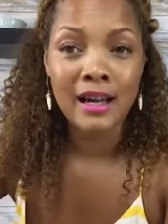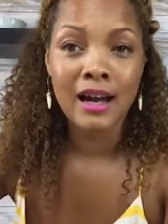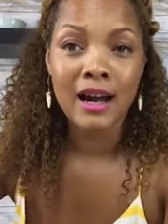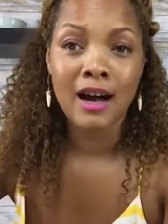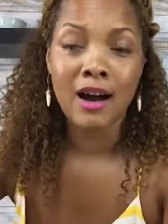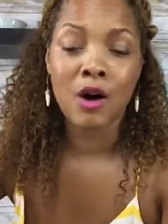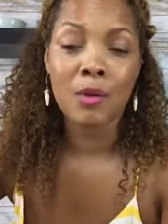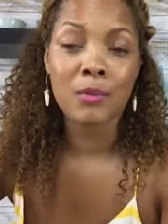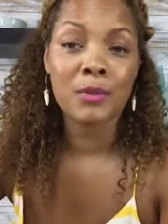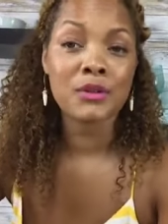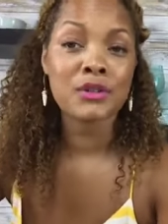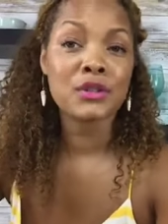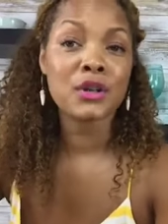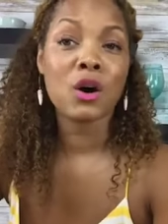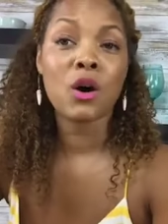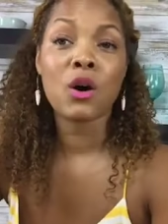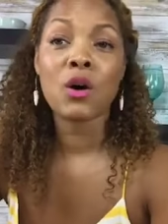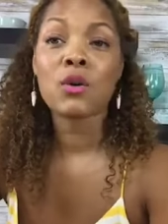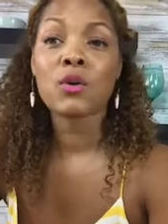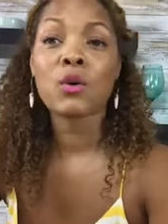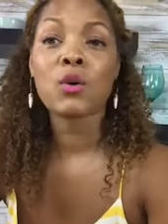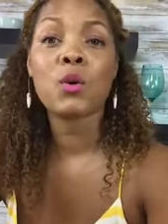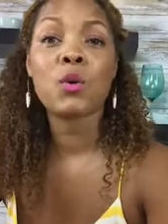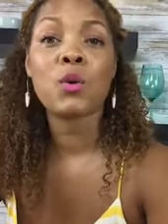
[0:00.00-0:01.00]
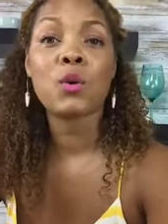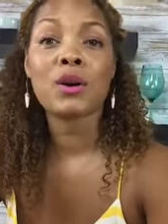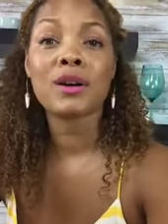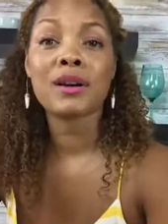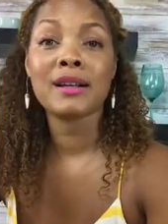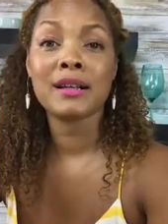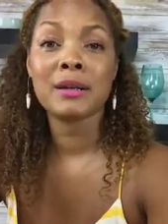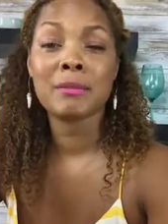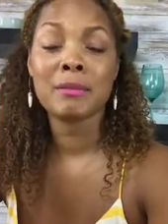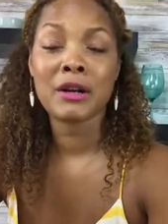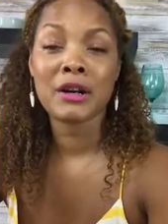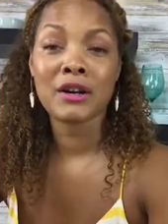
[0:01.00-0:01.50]
Almost all corn
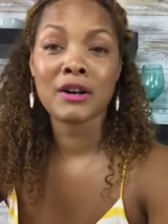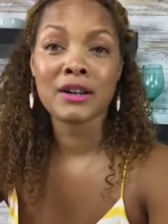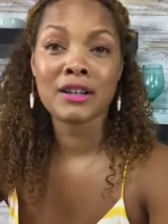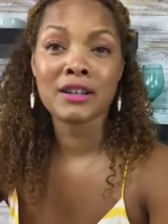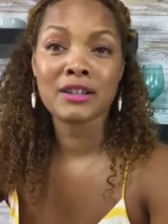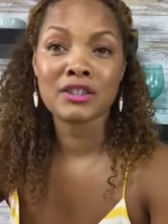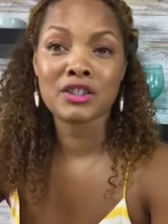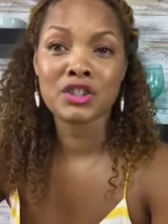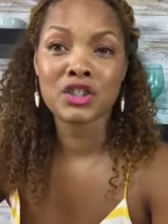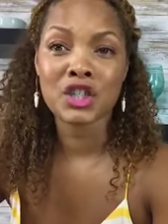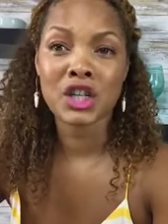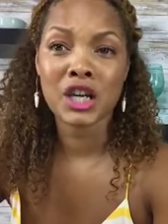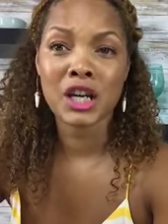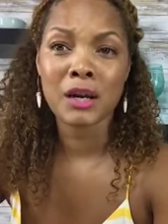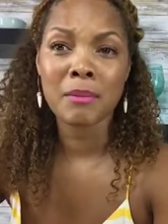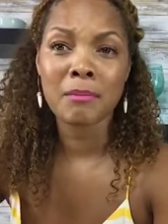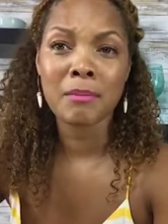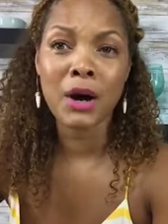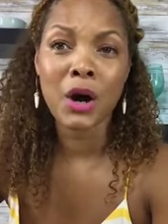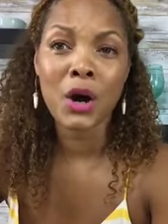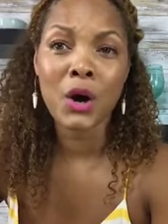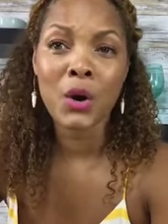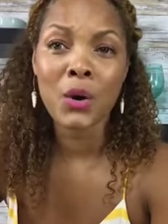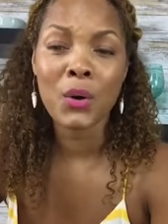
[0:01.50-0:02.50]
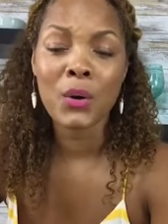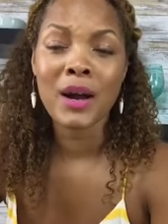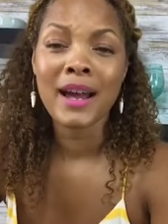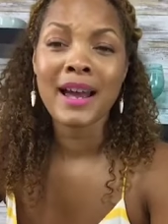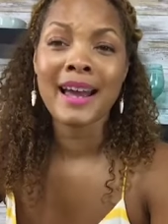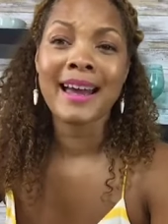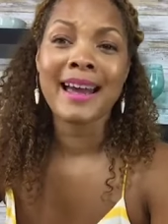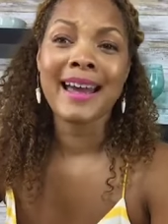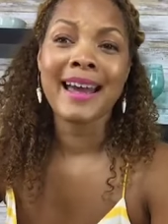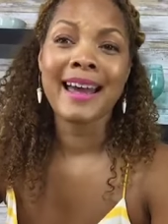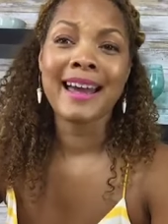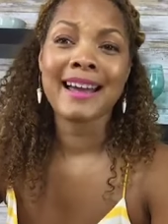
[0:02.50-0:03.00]
in America is GMO
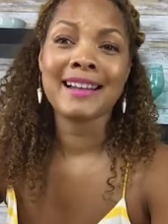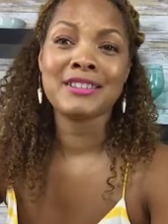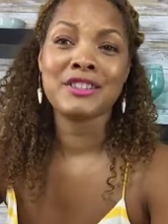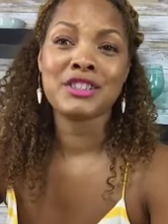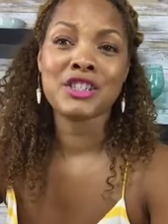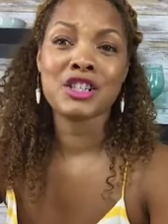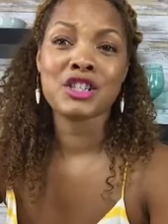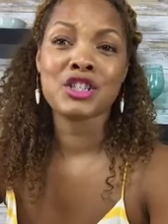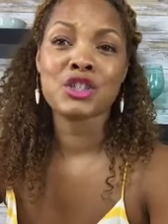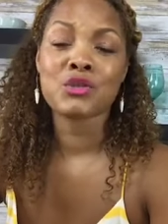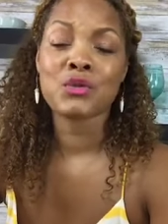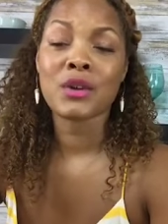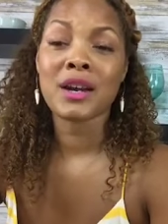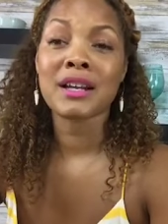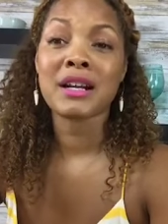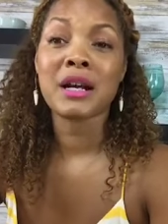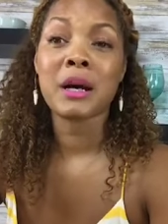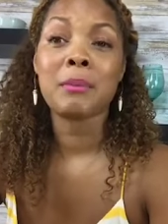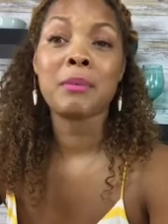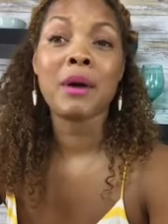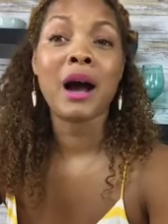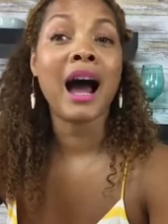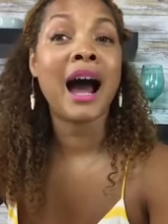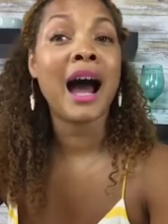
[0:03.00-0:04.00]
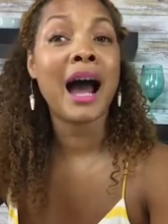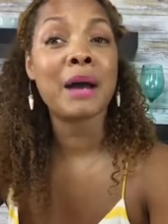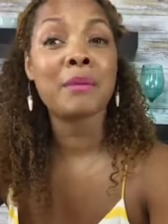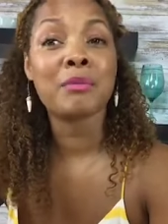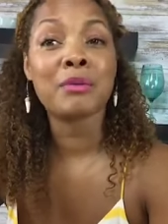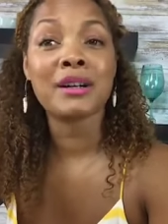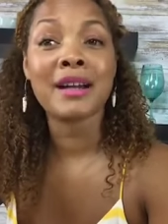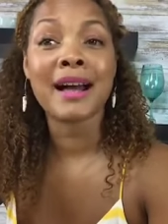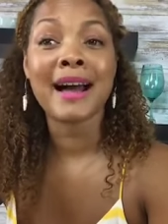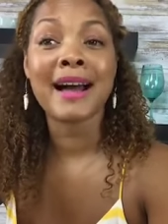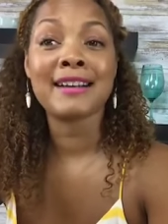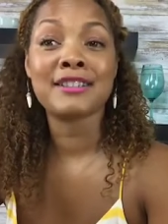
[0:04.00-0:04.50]
and just straight up
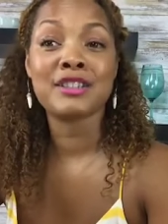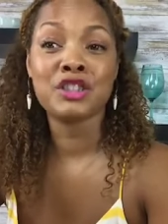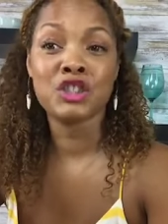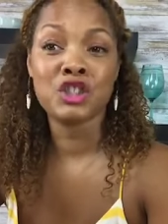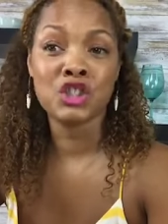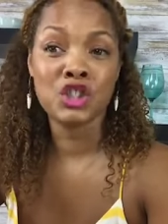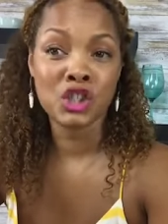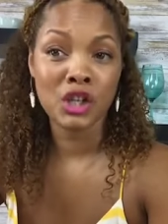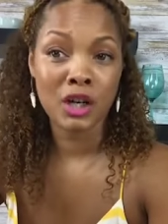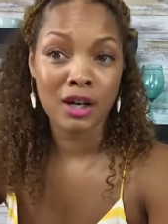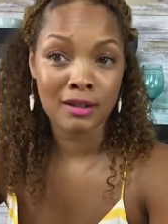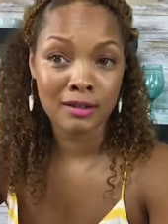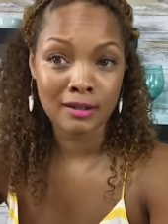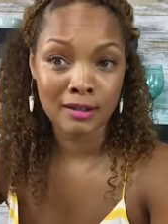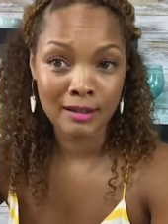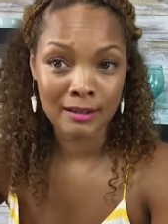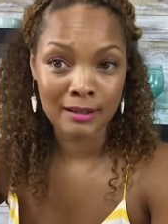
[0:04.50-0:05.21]
hybridized junk.